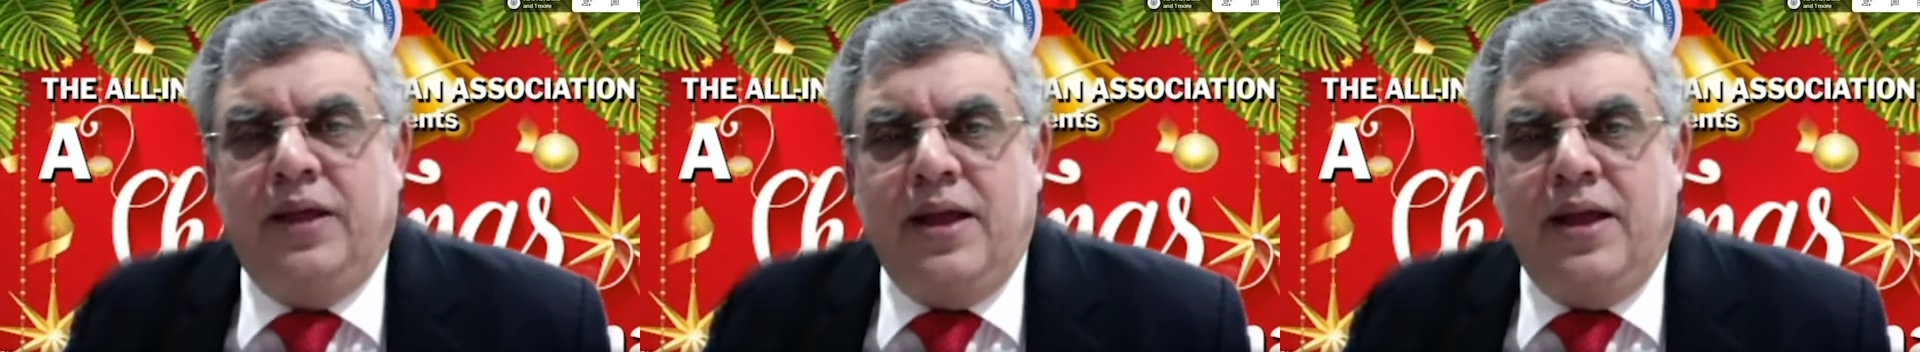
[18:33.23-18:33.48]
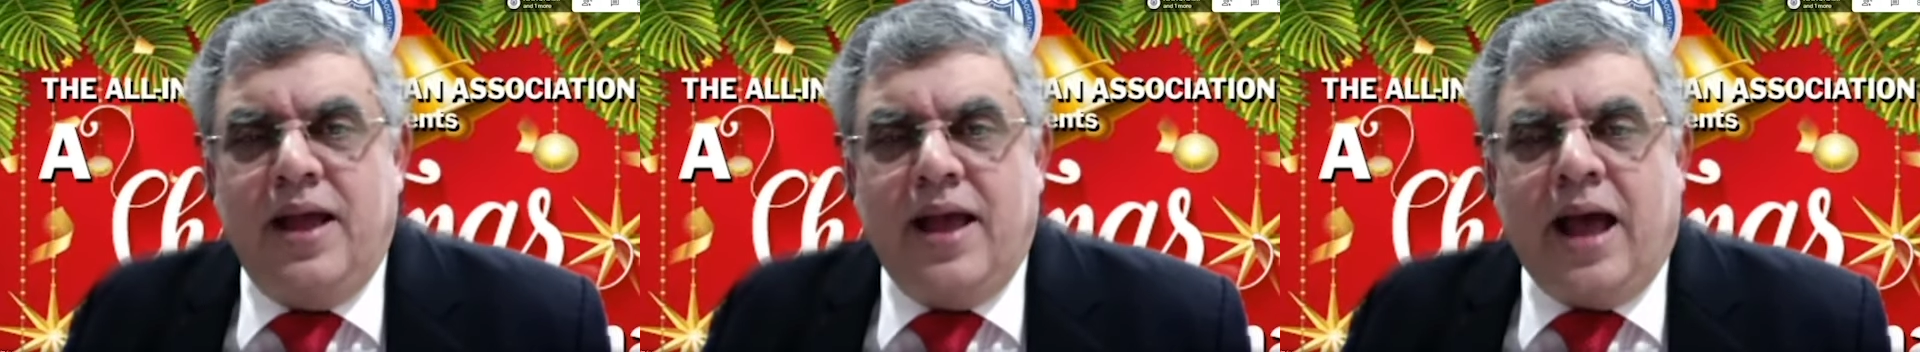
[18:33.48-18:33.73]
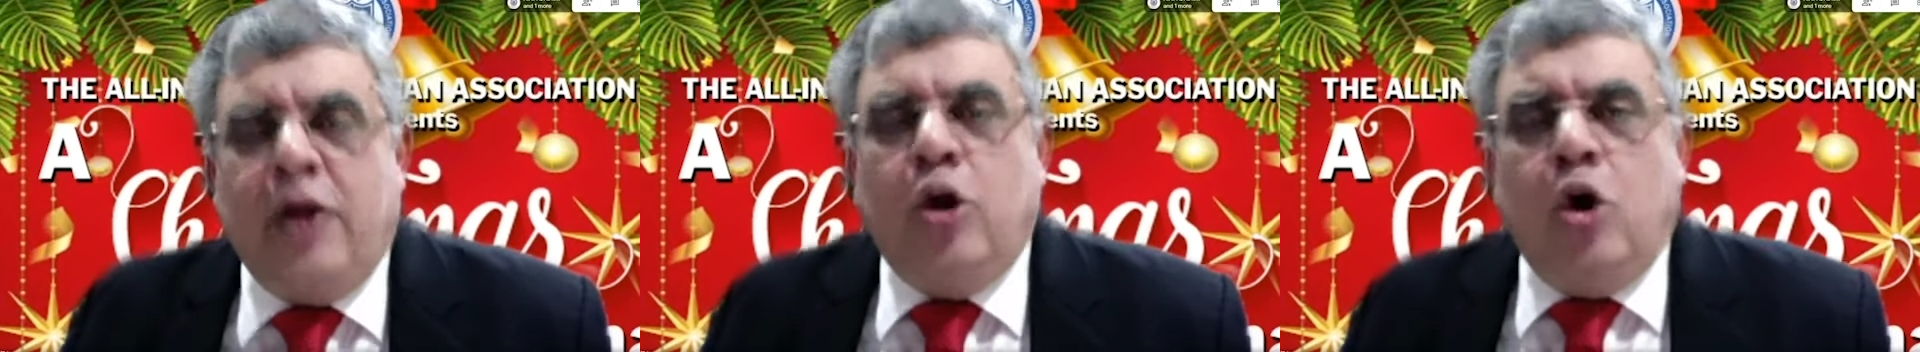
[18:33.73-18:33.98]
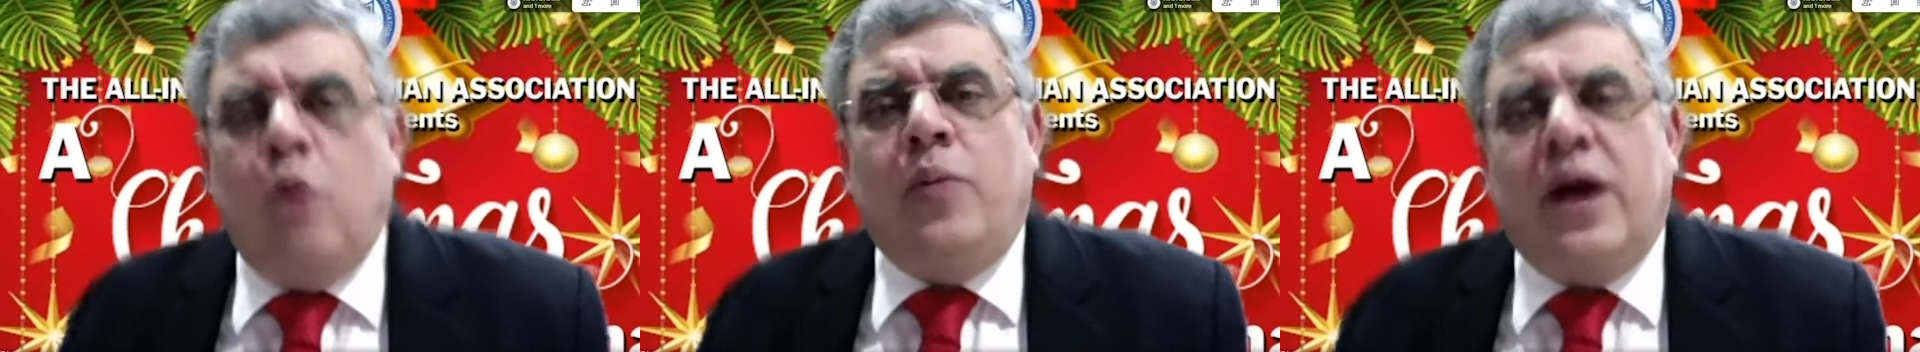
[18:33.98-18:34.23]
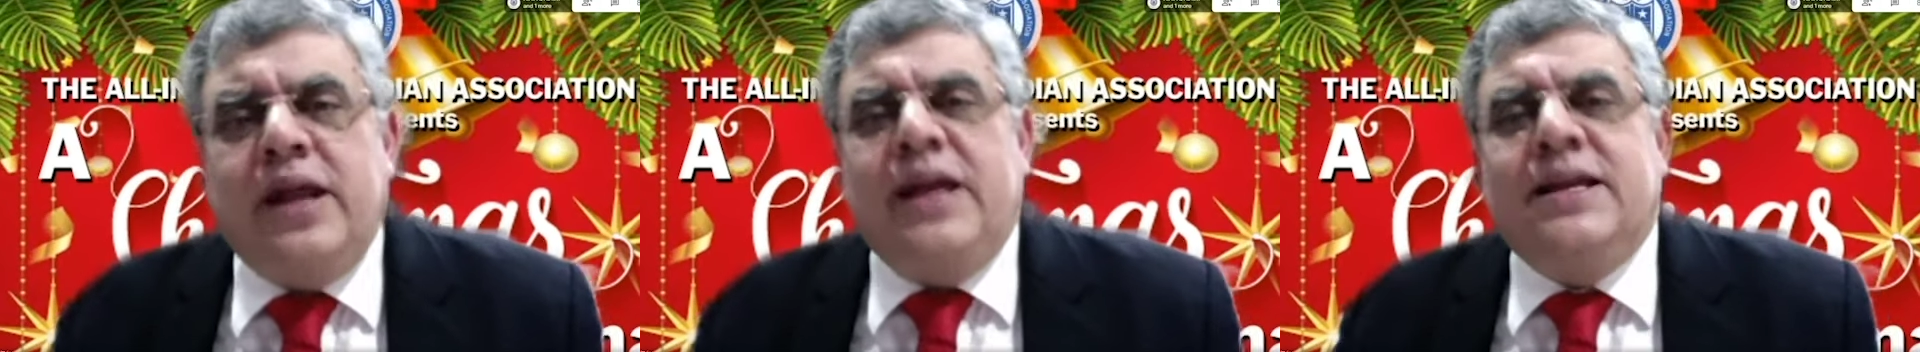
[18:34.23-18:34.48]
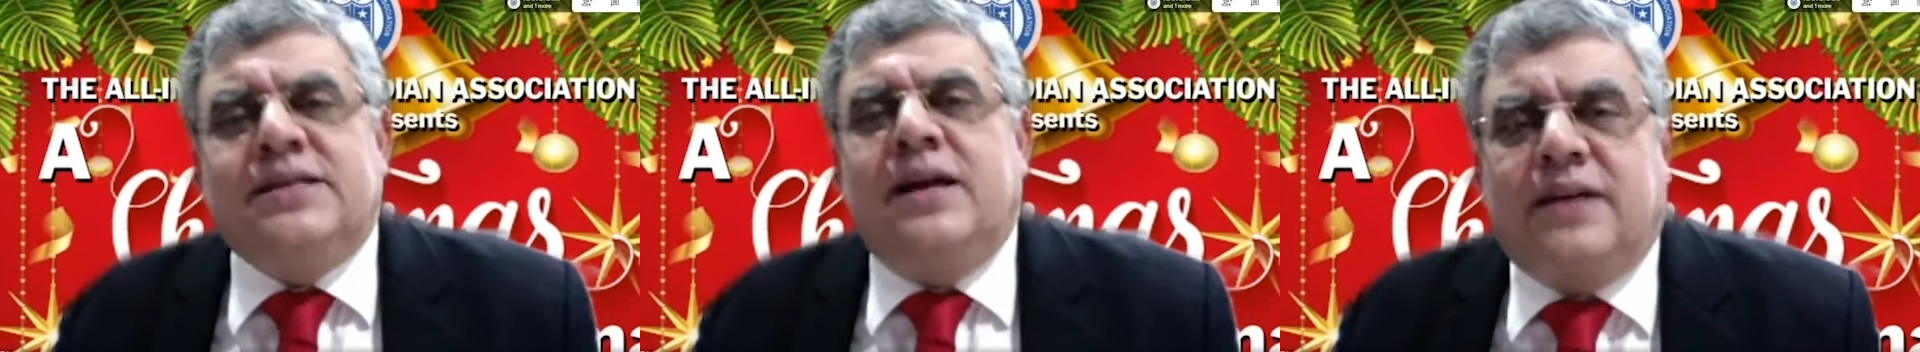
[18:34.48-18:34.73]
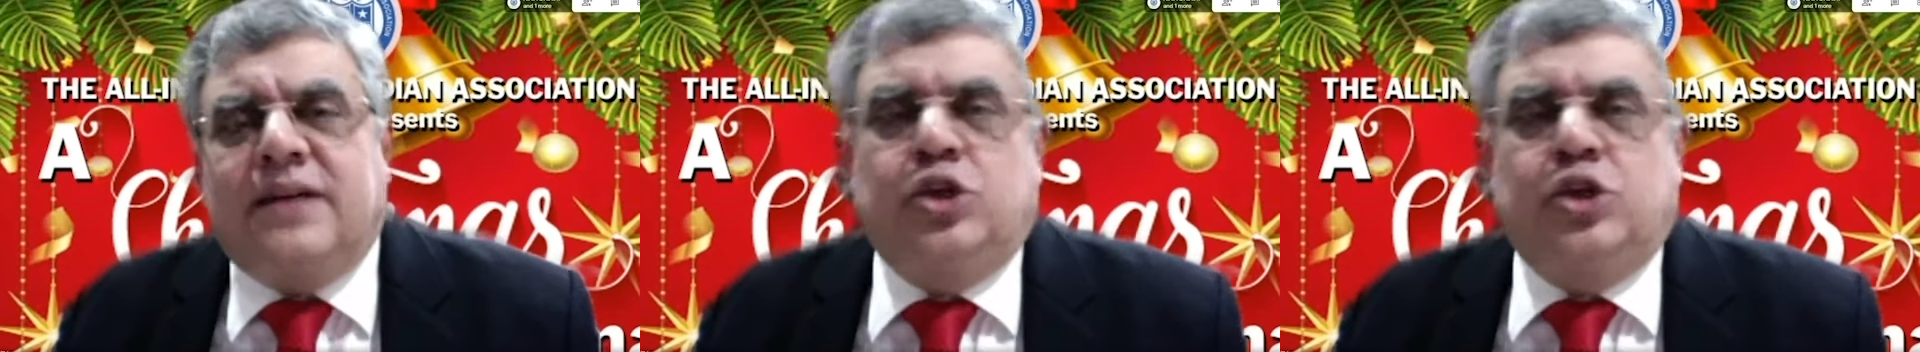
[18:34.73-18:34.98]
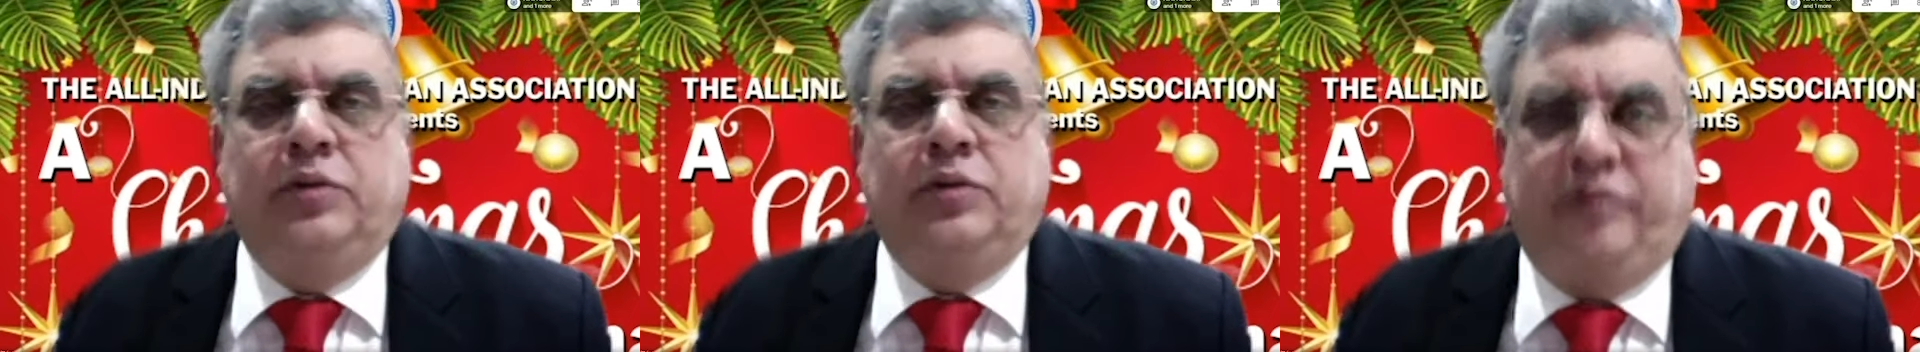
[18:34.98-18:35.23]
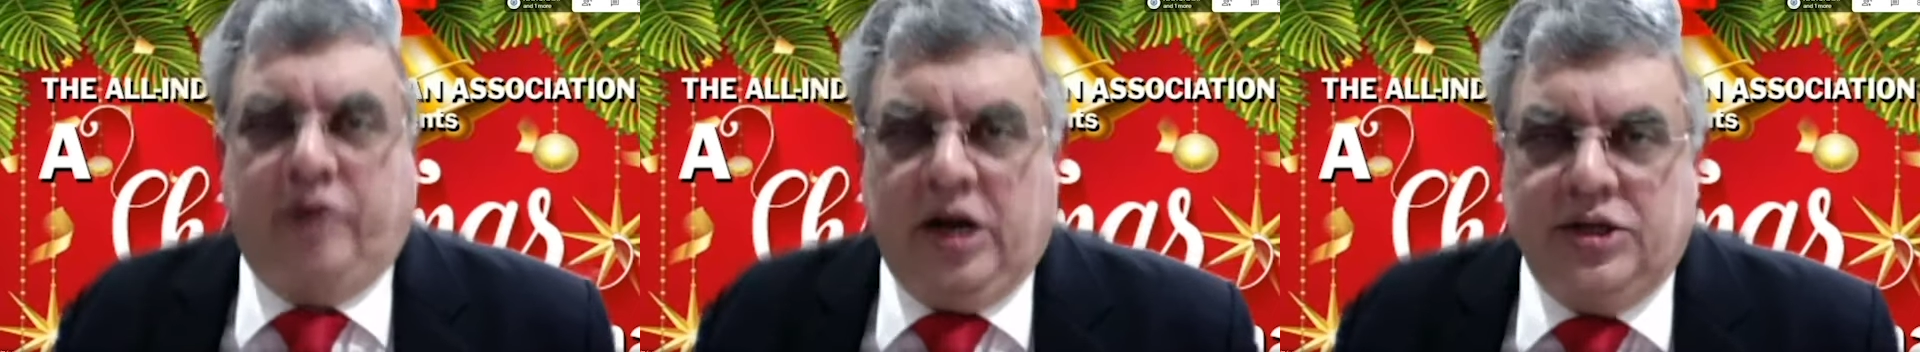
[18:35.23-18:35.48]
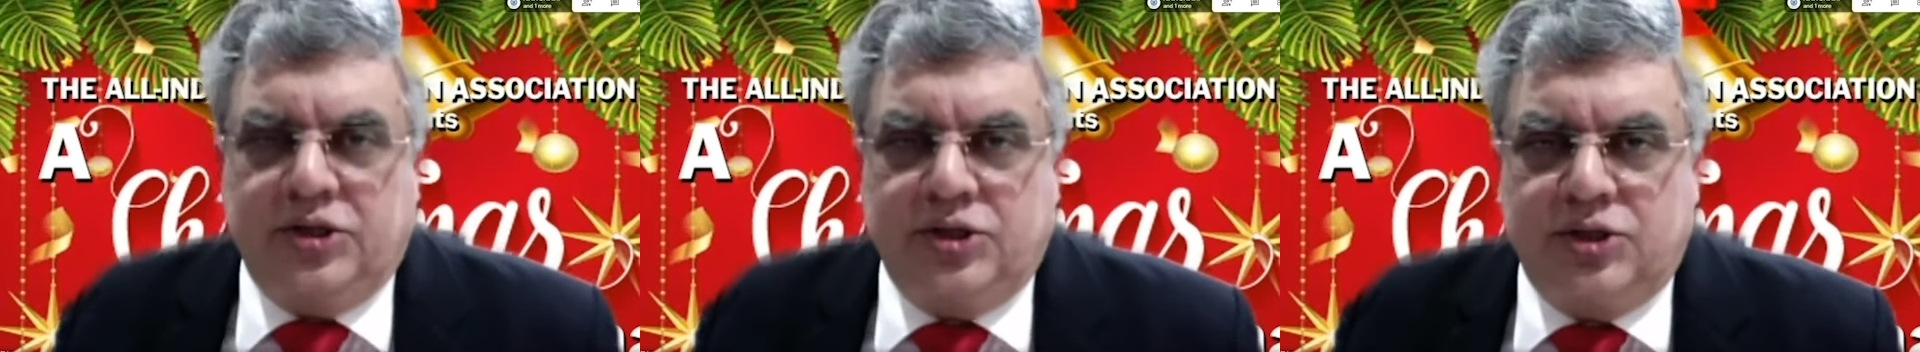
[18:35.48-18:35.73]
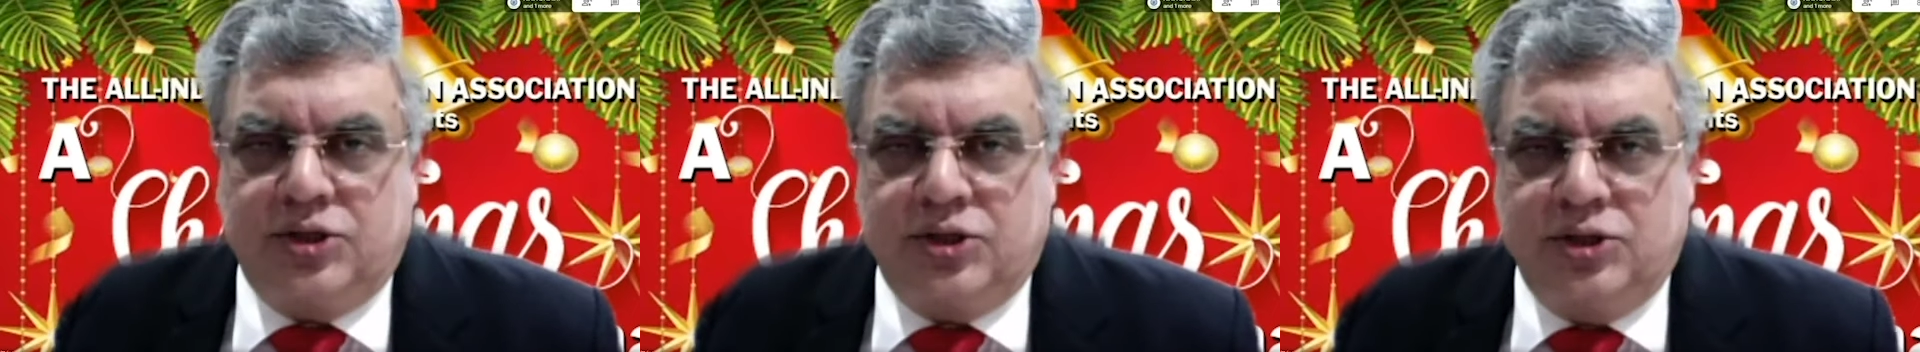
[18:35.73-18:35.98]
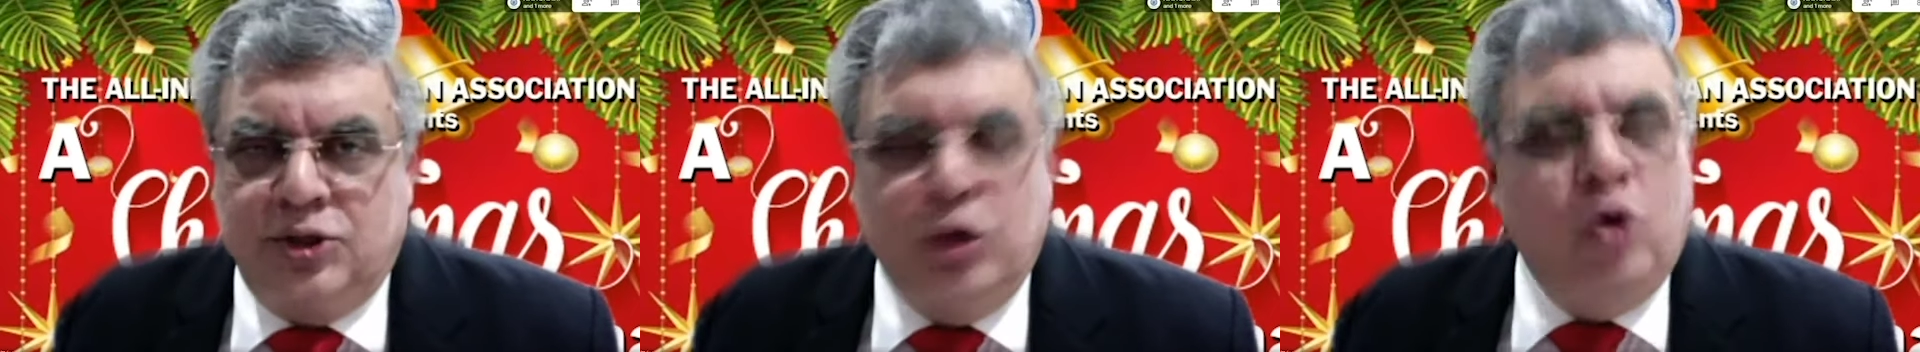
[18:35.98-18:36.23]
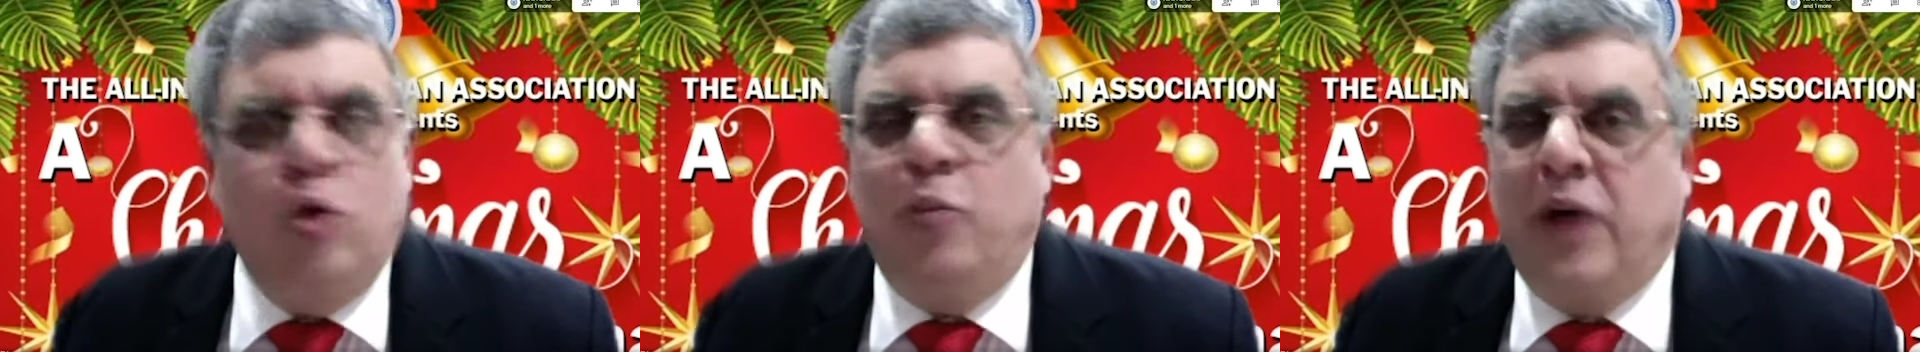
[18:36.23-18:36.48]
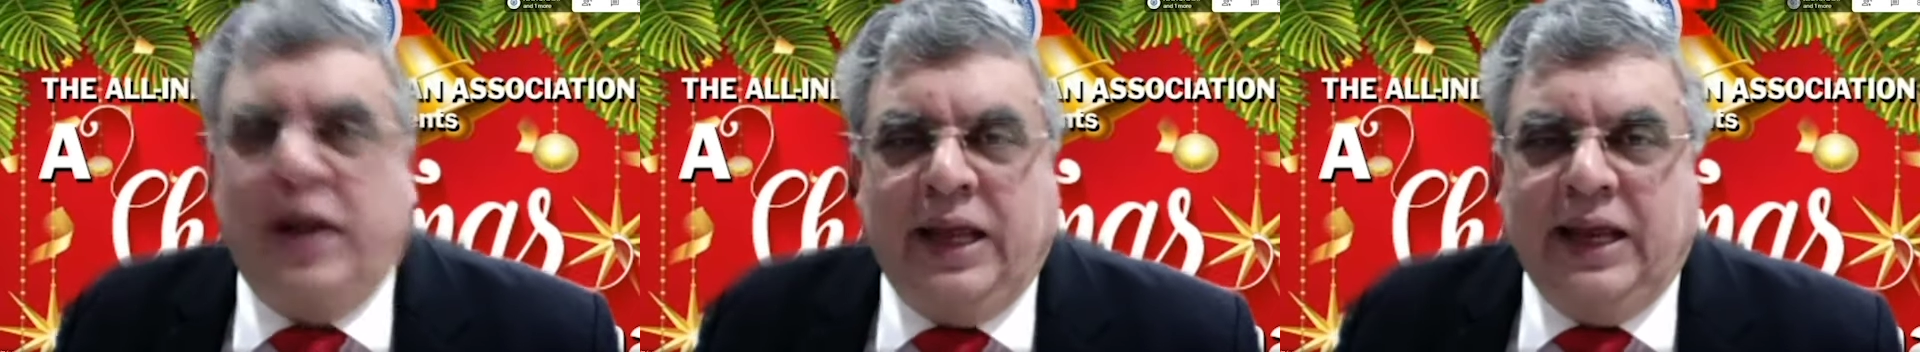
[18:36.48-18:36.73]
And nobody is untouchable for us. Nobody.